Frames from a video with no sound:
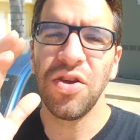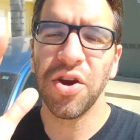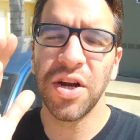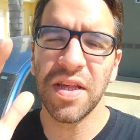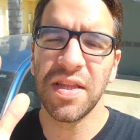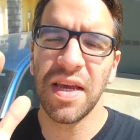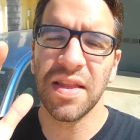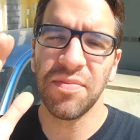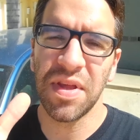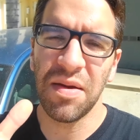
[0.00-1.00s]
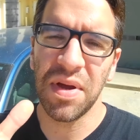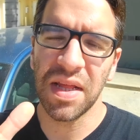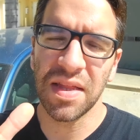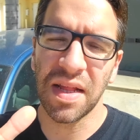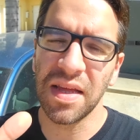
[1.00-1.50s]
You're gonna see as I'm taping
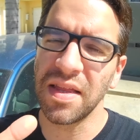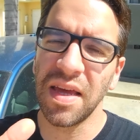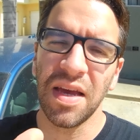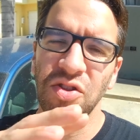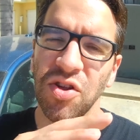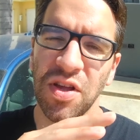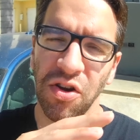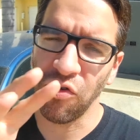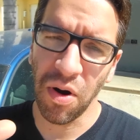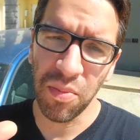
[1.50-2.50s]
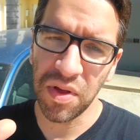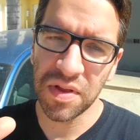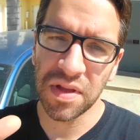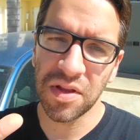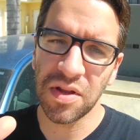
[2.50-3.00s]
this that this key is just in
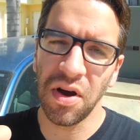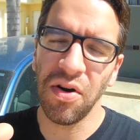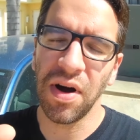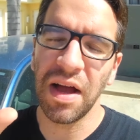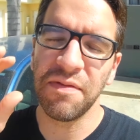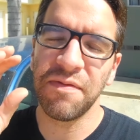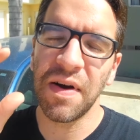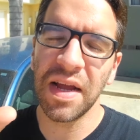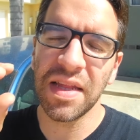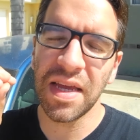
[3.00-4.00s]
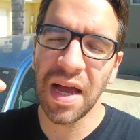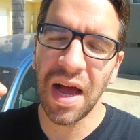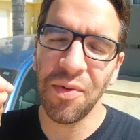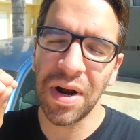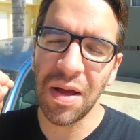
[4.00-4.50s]
crumbles. So I finally
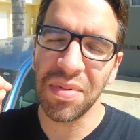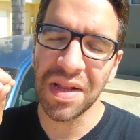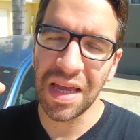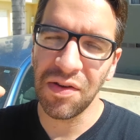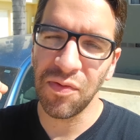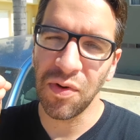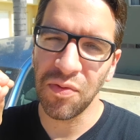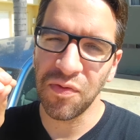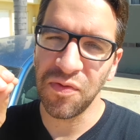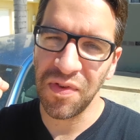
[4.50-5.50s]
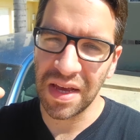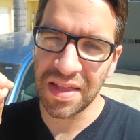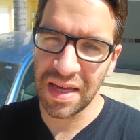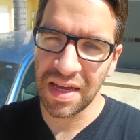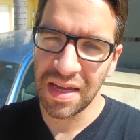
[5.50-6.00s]
got what I believe will
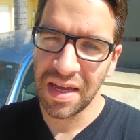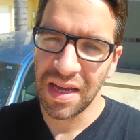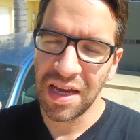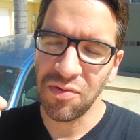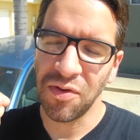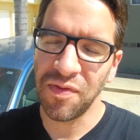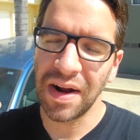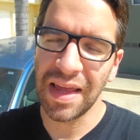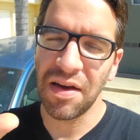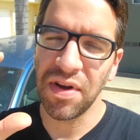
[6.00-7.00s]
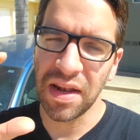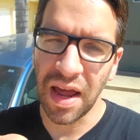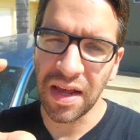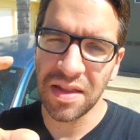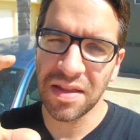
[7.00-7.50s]
fix it. We'll finally have a
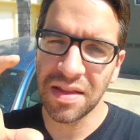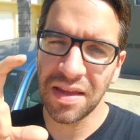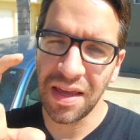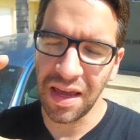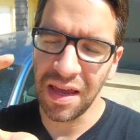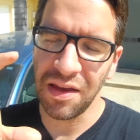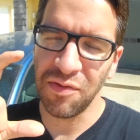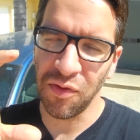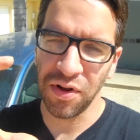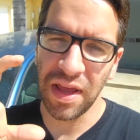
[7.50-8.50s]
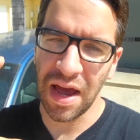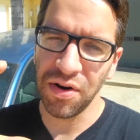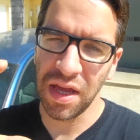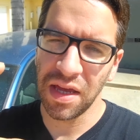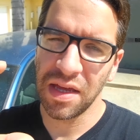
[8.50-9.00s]
nice key for the
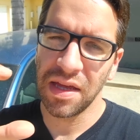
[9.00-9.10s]
Audi.